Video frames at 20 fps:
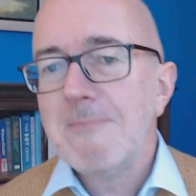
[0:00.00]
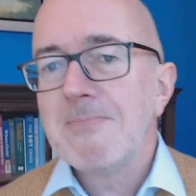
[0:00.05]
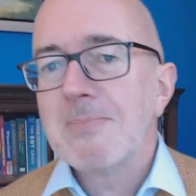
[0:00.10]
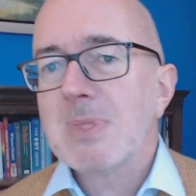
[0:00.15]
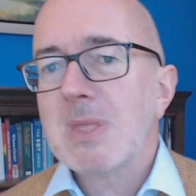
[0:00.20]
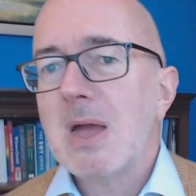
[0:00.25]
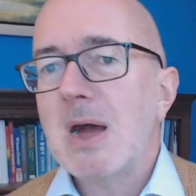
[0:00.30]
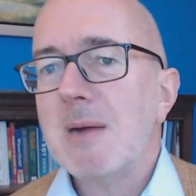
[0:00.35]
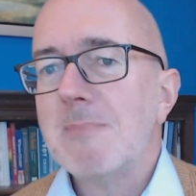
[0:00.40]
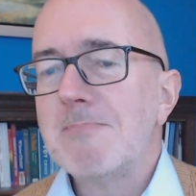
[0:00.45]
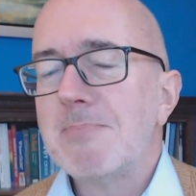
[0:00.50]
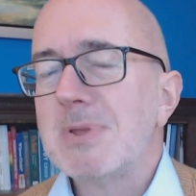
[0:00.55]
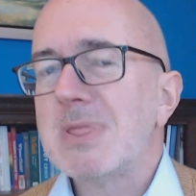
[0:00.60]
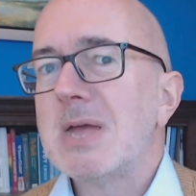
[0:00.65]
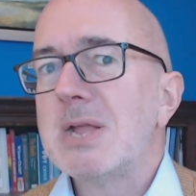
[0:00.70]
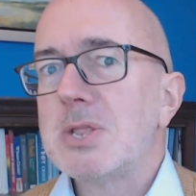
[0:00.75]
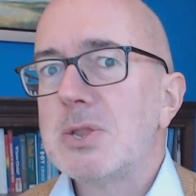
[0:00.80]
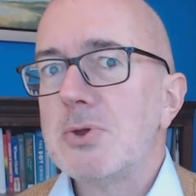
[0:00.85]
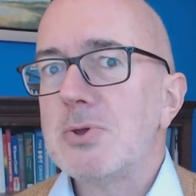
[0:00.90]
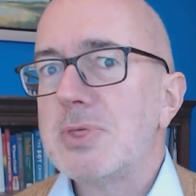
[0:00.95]
But they
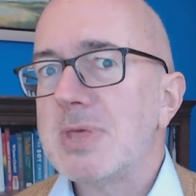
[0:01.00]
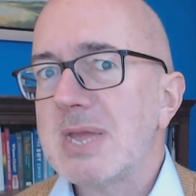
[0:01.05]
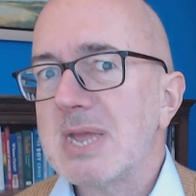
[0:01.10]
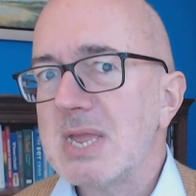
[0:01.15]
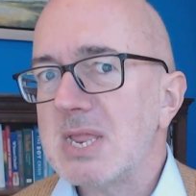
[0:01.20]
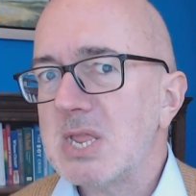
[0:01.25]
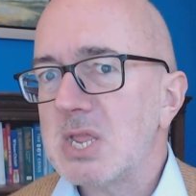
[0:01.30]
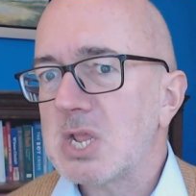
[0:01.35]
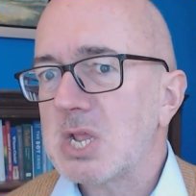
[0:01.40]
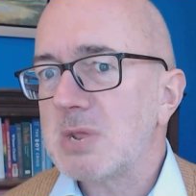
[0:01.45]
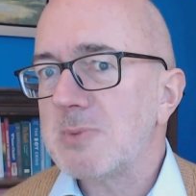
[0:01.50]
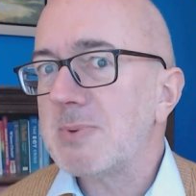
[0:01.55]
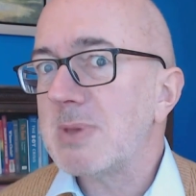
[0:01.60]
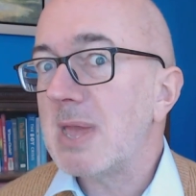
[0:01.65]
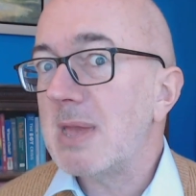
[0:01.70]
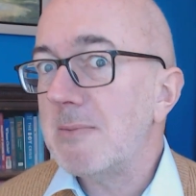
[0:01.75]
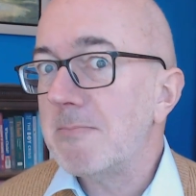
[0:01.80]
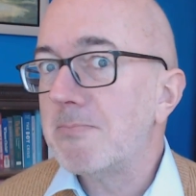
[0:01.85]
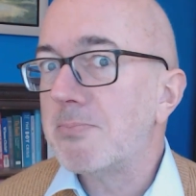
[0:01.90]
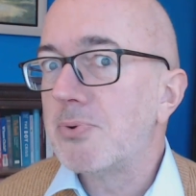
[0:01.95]
do think it needs to be
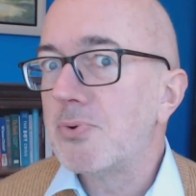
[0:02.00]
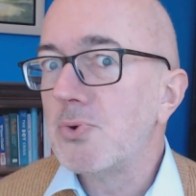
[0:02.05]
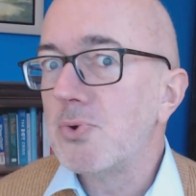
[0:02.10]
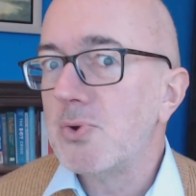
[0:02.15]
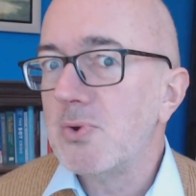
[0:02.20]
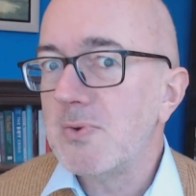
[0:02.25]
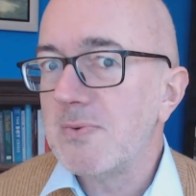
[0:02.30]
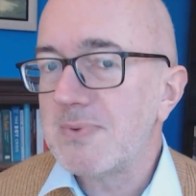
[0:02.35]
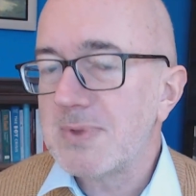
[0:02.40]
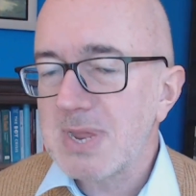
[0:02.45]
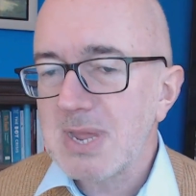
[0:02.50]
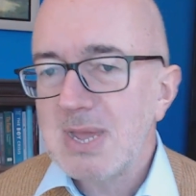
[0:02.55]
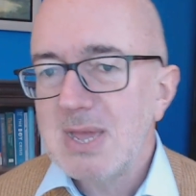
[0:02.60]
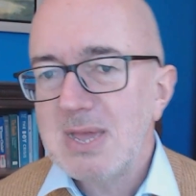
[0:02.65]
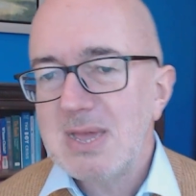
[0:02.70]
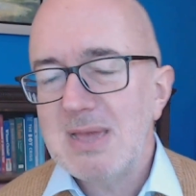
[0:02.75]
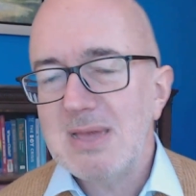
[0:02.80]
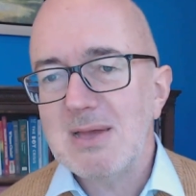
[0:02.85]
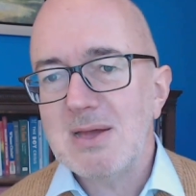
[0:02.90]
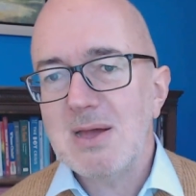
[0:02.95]
improved
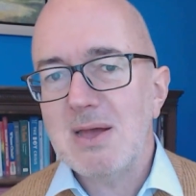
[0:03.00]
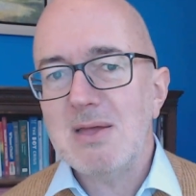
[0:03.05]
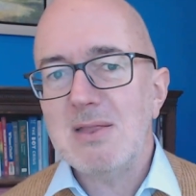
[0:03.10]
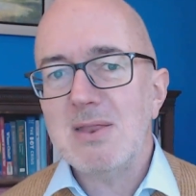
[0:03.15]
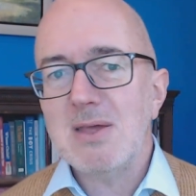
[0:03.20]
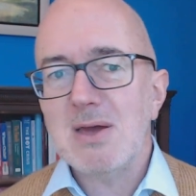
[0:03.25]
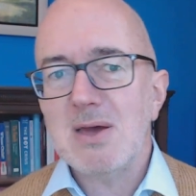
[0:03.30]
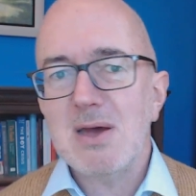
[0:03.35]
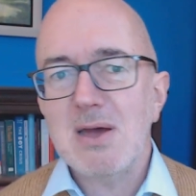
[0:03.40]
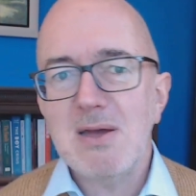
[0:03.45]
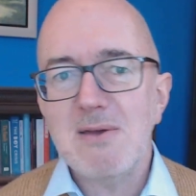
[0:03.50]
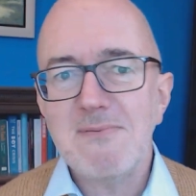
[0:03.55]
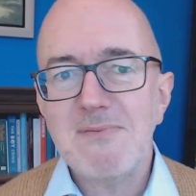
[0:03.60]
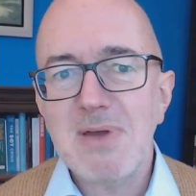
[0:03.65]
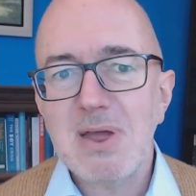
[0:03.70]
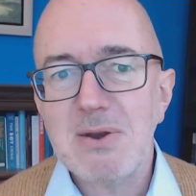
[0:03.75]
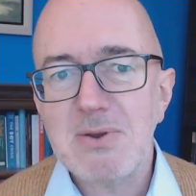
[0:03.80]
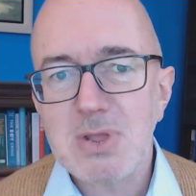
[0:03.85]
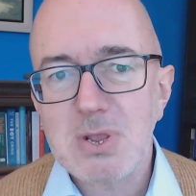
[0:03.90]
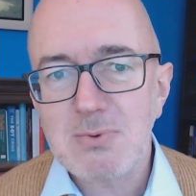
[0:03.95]
in
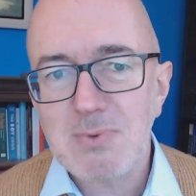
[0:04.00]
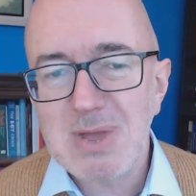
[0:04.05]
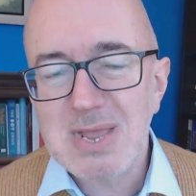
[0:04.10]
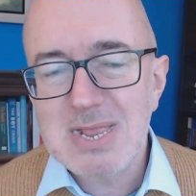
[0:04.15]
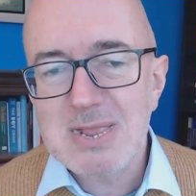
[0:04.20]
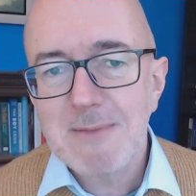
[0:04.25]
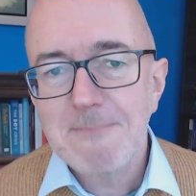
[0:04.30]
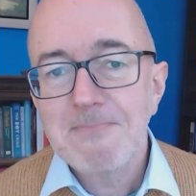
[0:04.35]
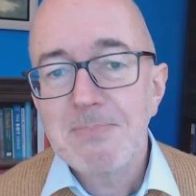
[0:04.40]
various ways.